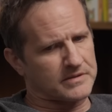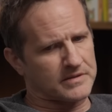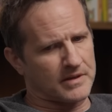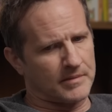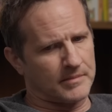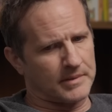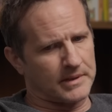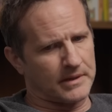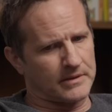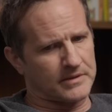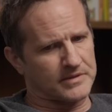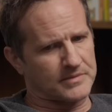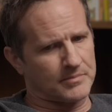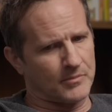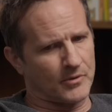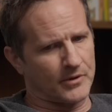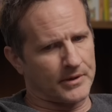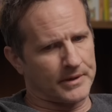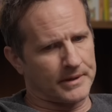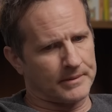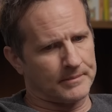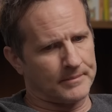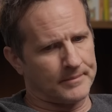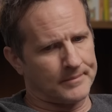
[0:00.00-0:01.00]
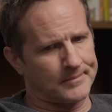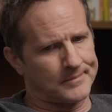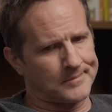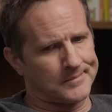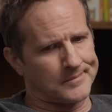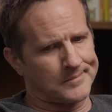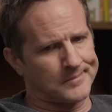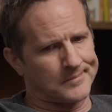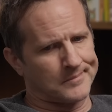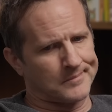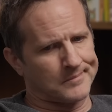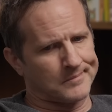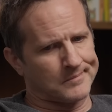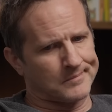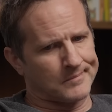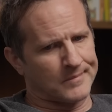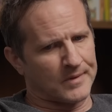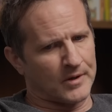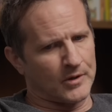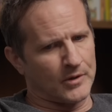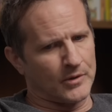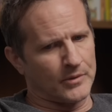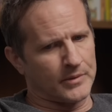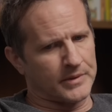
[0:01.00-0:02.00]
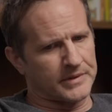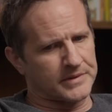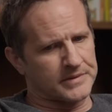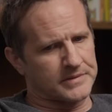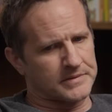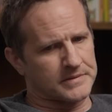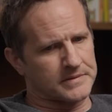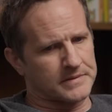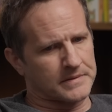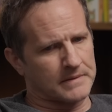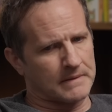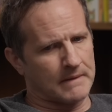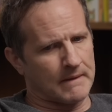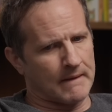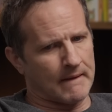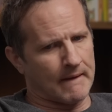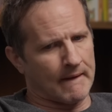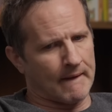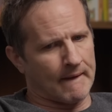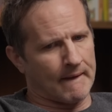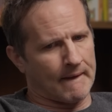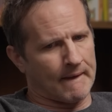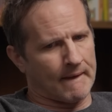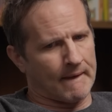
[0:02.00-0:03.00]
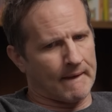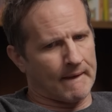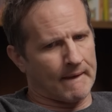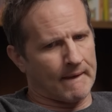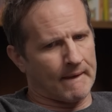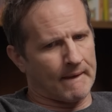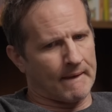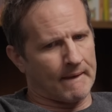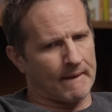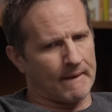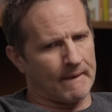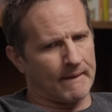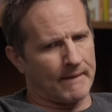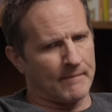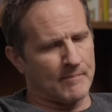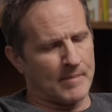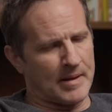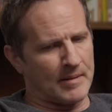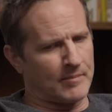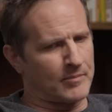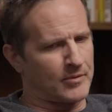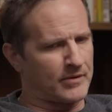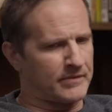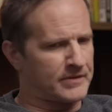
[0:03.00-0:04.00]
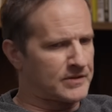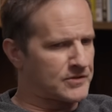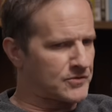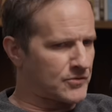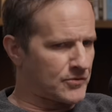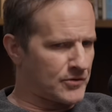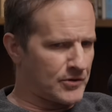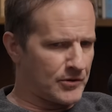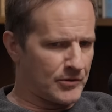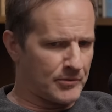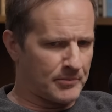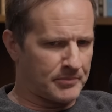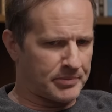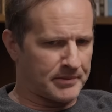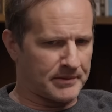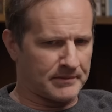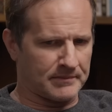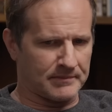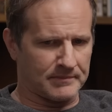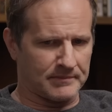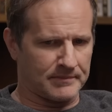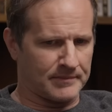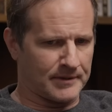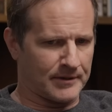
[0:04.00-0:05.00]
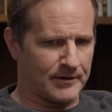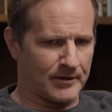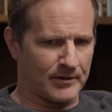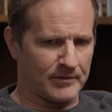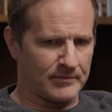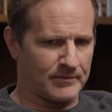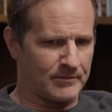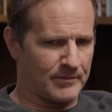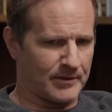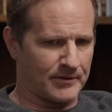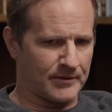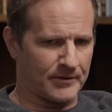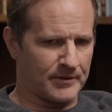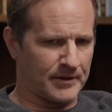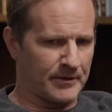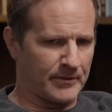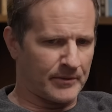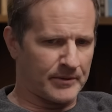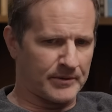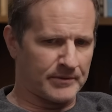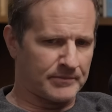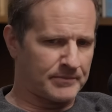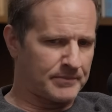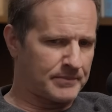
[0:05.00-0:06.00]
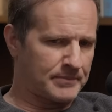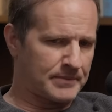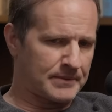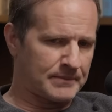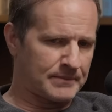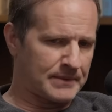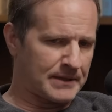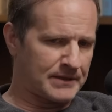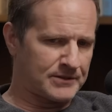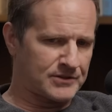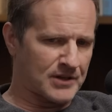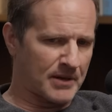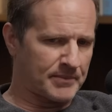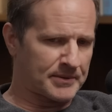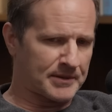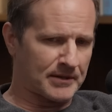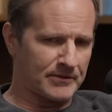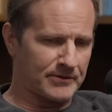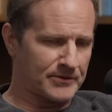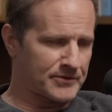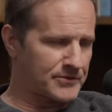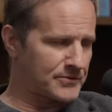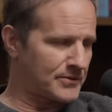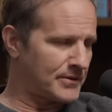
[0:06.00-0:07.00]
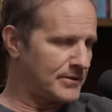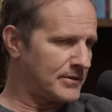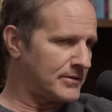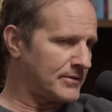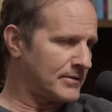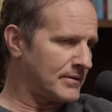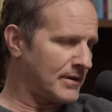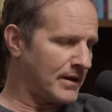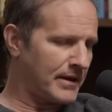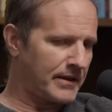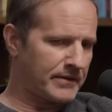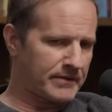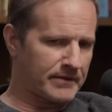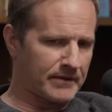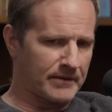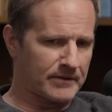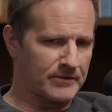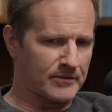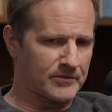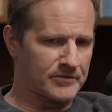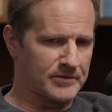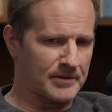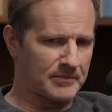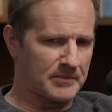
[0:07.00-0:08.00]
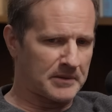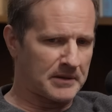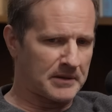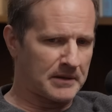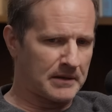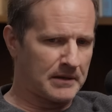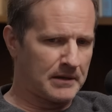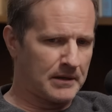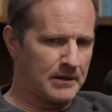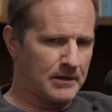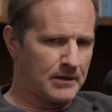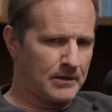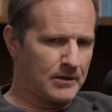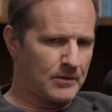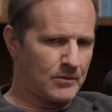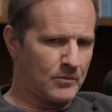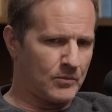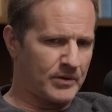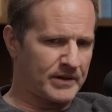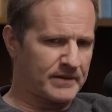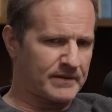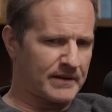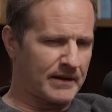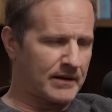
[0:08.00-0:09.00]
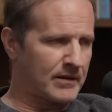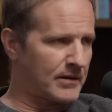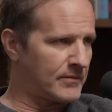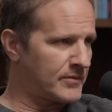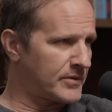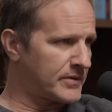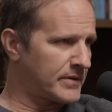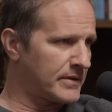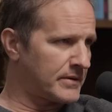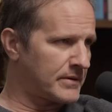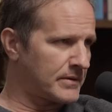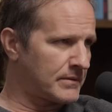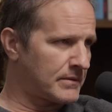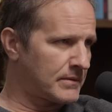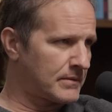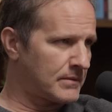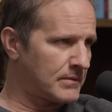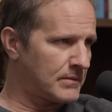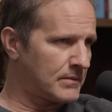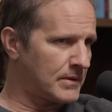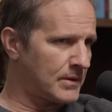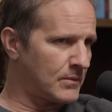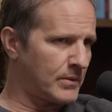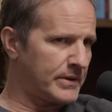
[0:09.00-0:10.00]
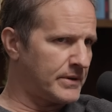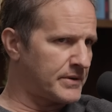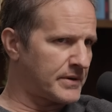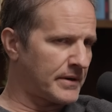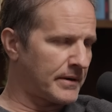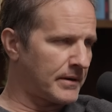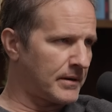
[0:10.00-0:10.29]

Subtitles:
to somebody this morning who is a member of this group, and whether they were at Jabhat al-Nusra or ISIS or something, what is that conversation? Like, what do you?